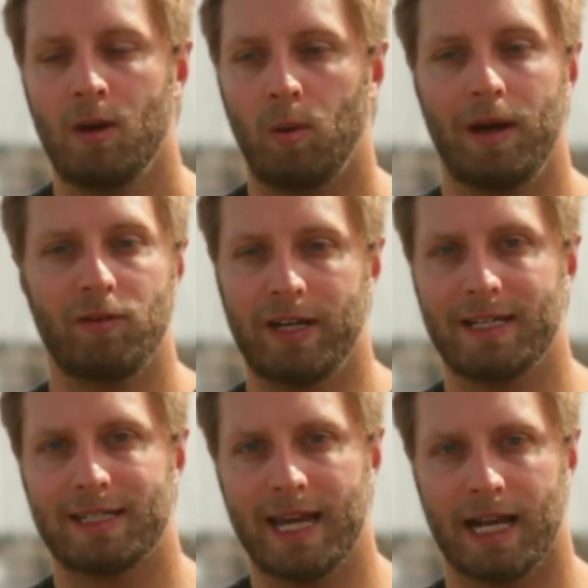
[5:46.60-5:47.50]
whatever it
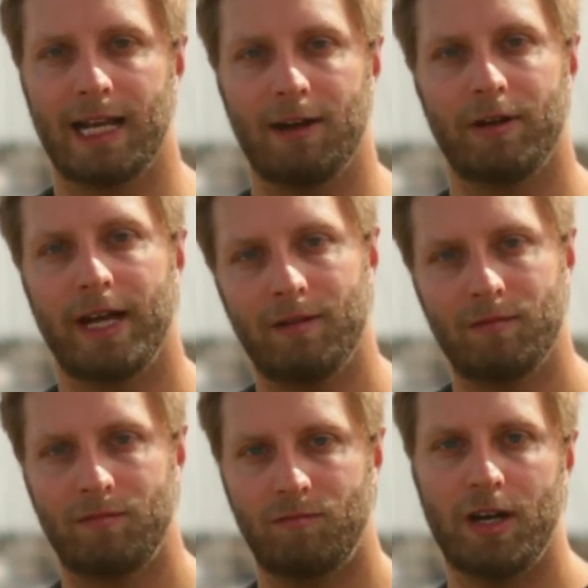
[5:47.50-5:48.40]
is, get clear on it,
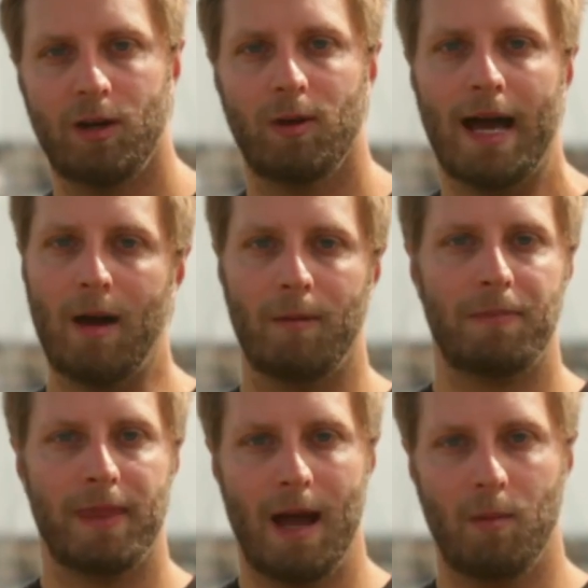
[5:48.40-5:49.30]
write it all out,
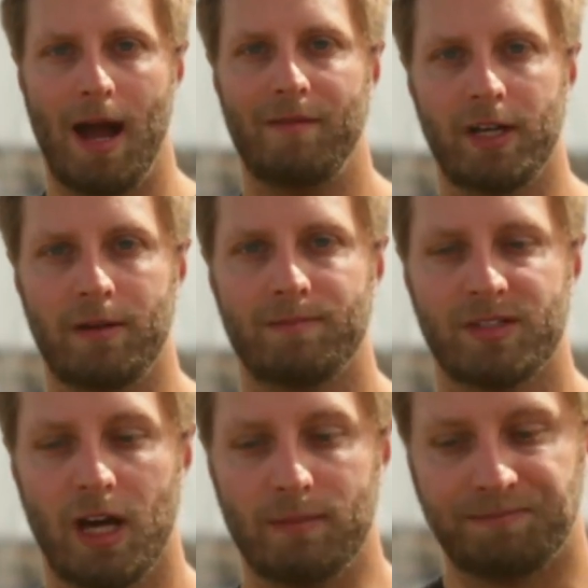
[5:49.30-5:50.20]
and what have you.
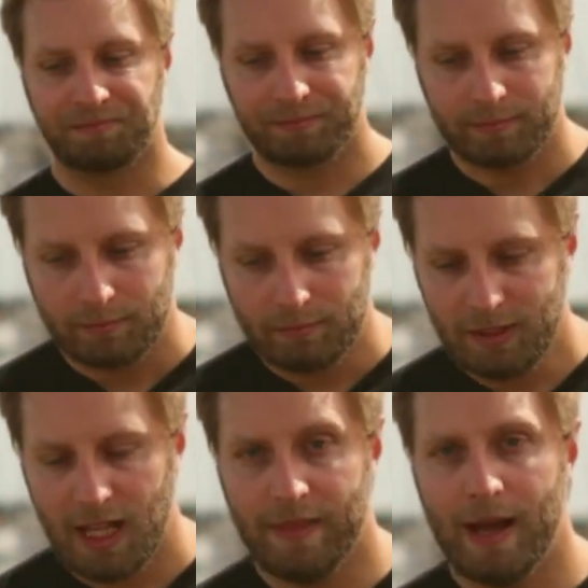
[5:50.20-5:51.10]
So
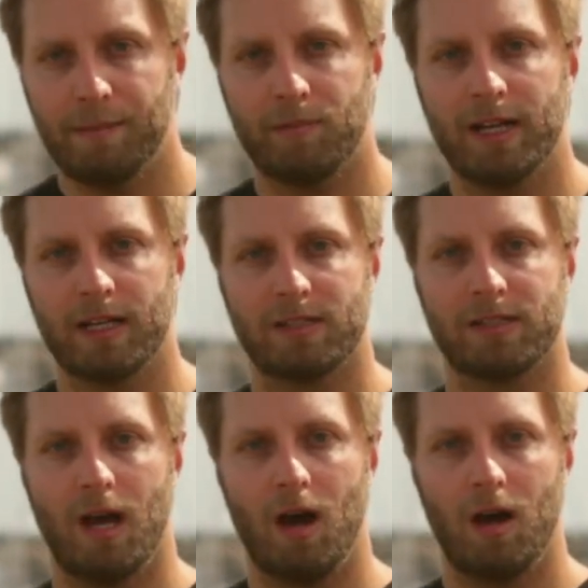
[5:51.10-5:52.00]
that
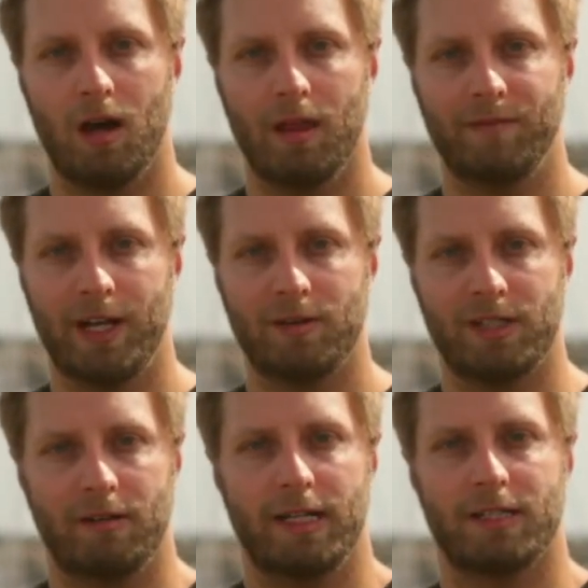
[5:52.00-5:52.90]
brings our video
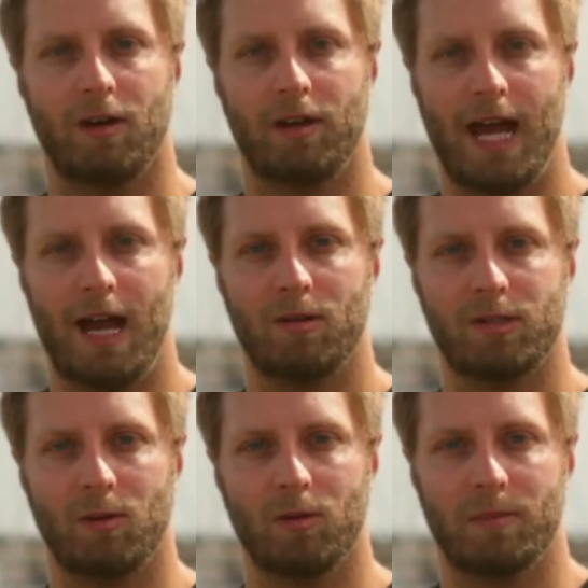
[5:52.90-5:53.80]
series on how
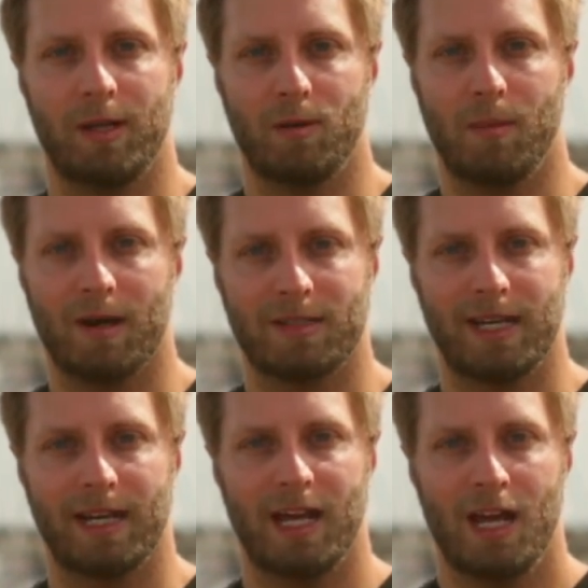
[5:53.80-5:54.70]
to automate your
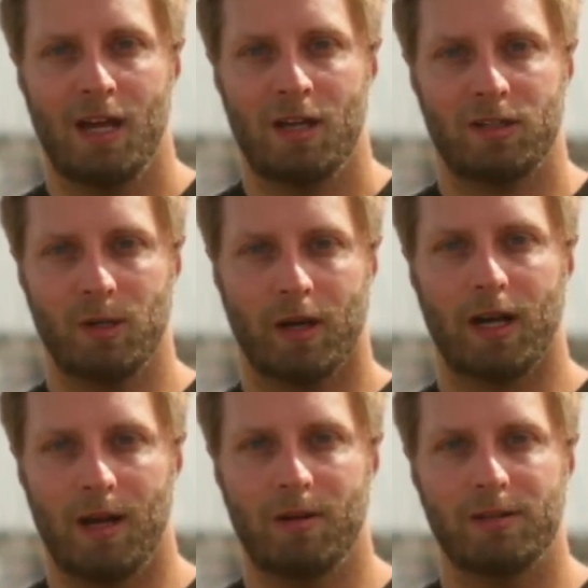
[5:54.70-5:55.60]
marketing to a
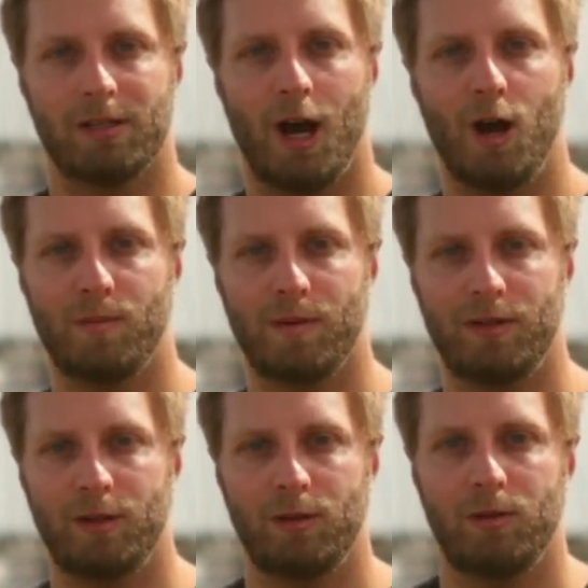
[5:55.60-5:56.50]
close. I hope
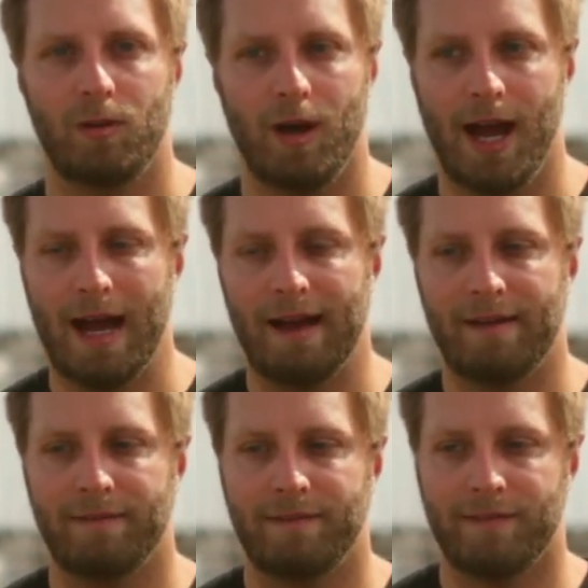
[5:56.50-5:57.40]
you
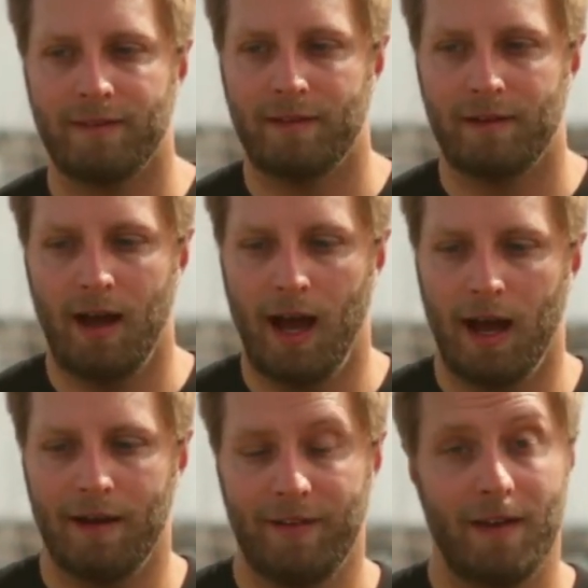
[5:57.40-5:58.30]
have
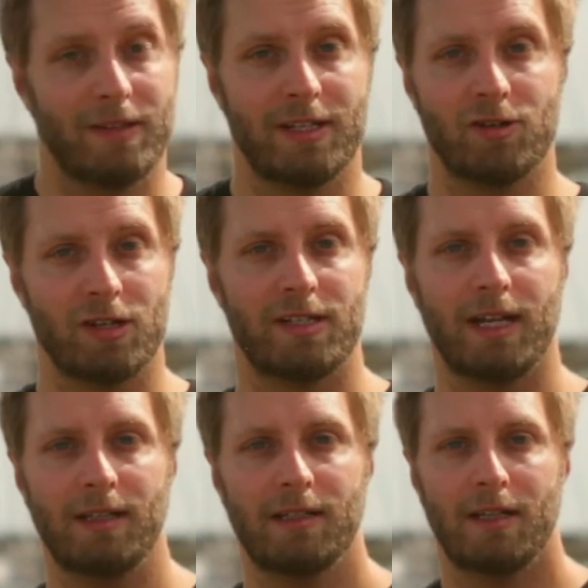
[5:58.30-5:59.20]
found this
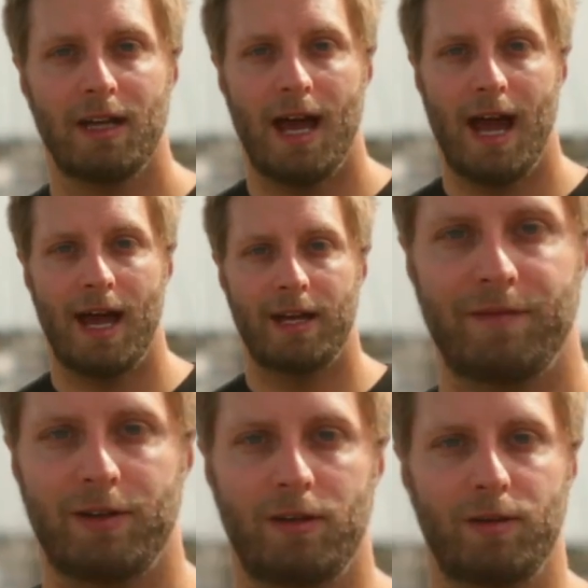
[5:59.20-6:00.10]
interesting, and
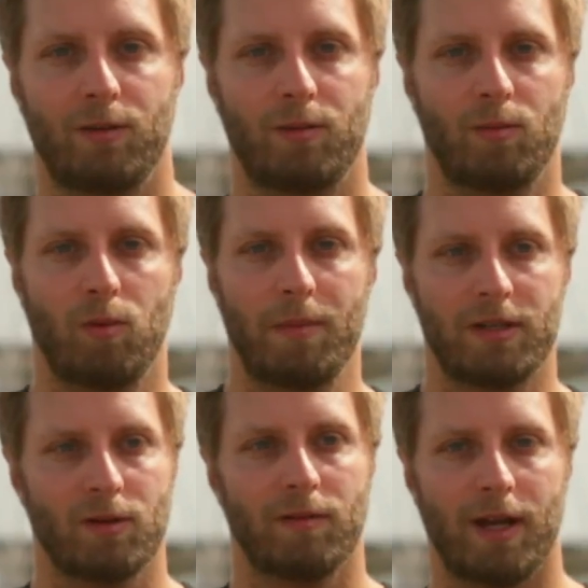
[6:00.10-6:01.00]
if you want me
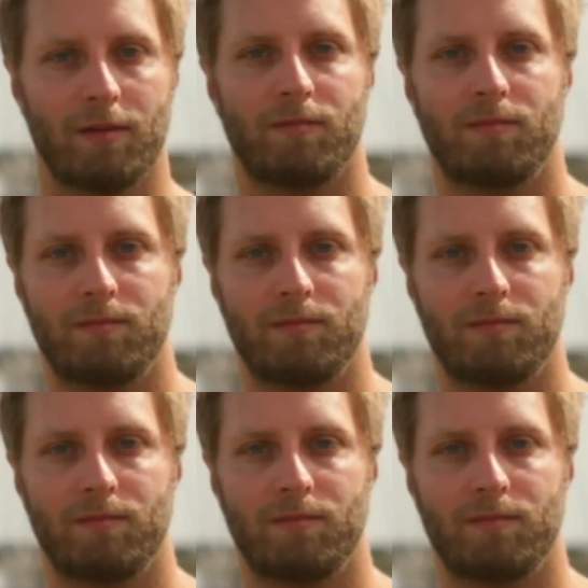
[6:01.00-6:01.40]
to sort of like